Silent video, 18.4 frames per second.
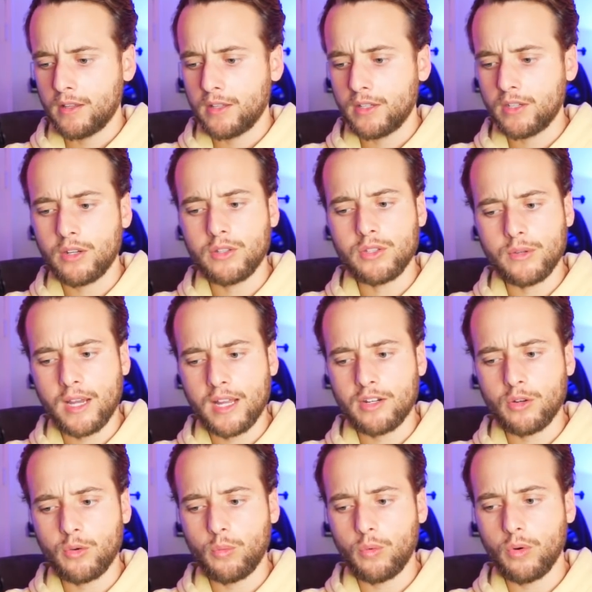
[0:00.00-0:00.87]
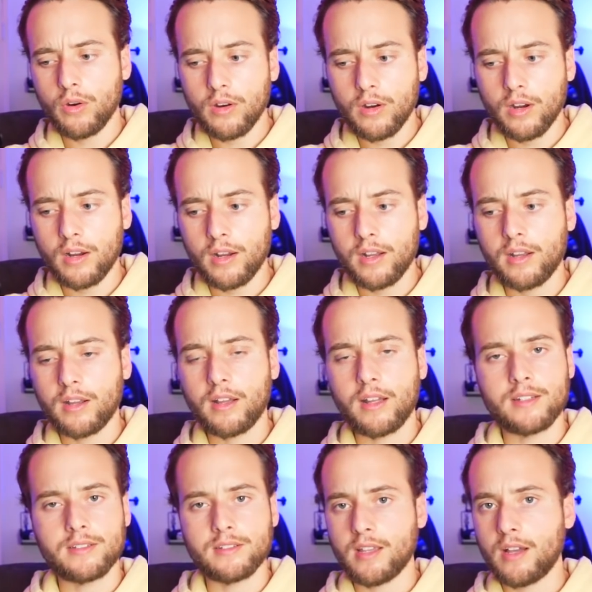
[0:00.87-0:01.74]
you know, you had to work
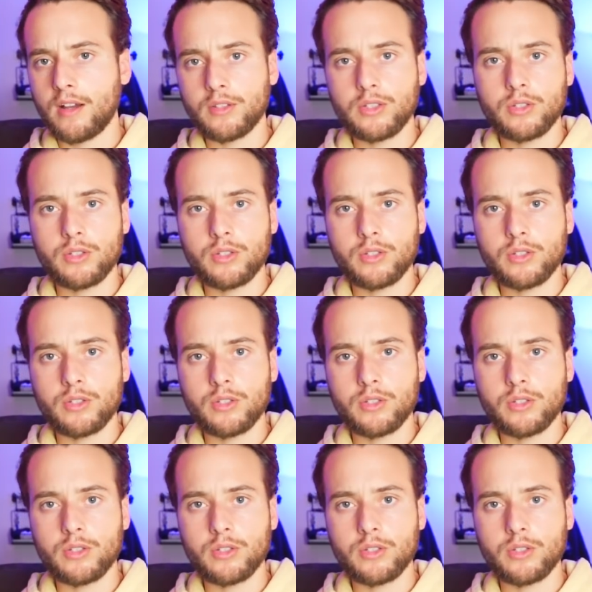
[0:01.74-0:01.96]
until